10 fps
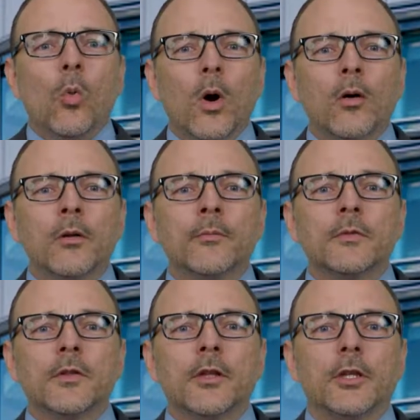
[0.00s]
Welcome
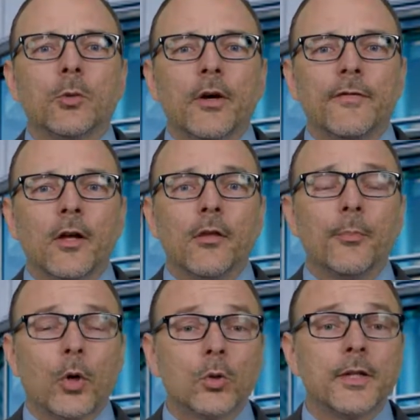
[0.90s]
to the UF Health
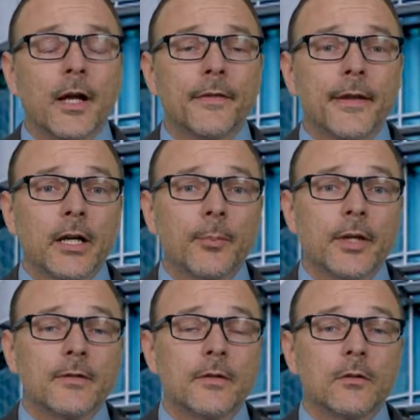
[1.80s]
Proton
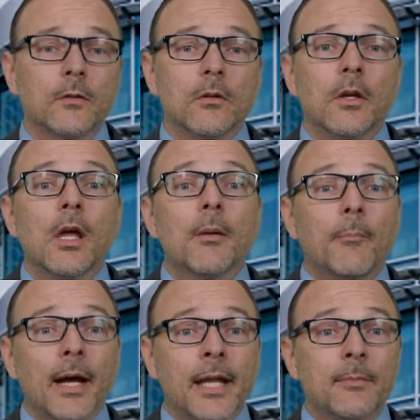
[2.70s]
Therapy Institute.
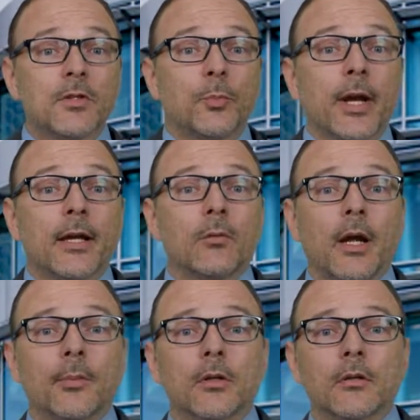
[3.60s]
My name is Brad
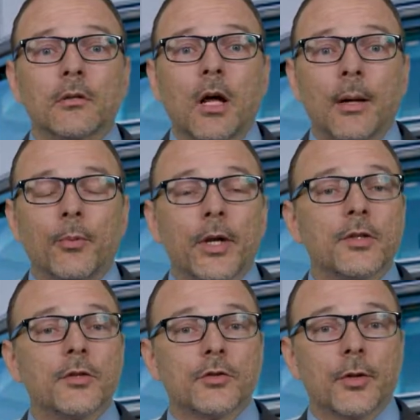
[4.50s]
Robert,
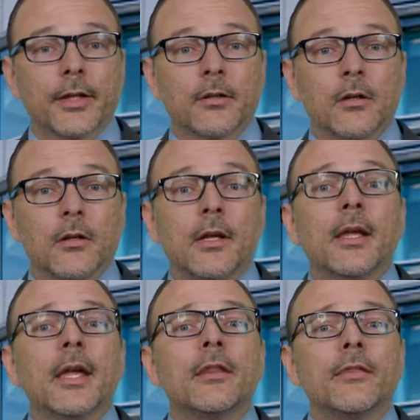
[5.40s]
Operations Director,
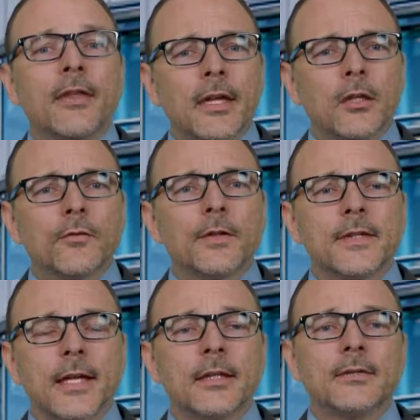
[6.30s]
and thank you for
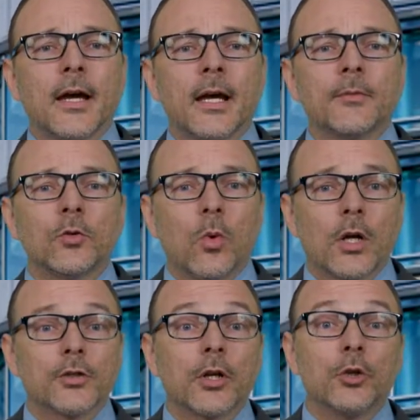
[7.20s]
taking time to
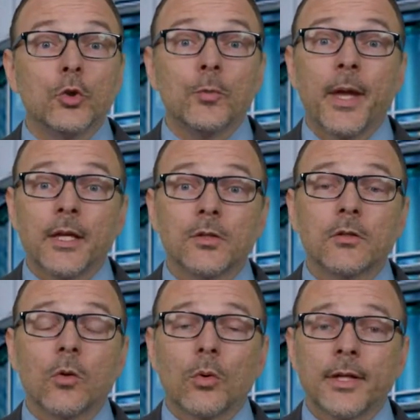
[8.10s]
watch our new
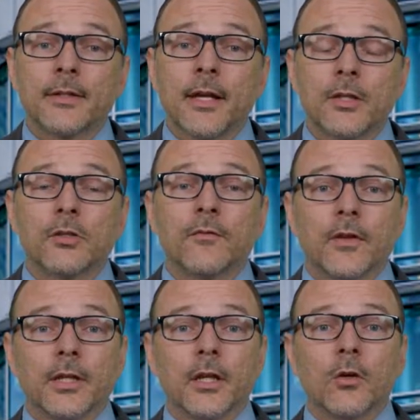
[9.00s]
patient orientation
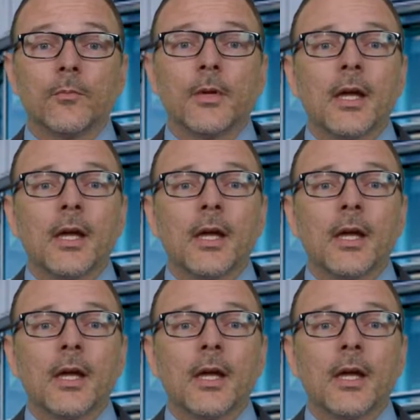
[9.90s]
video.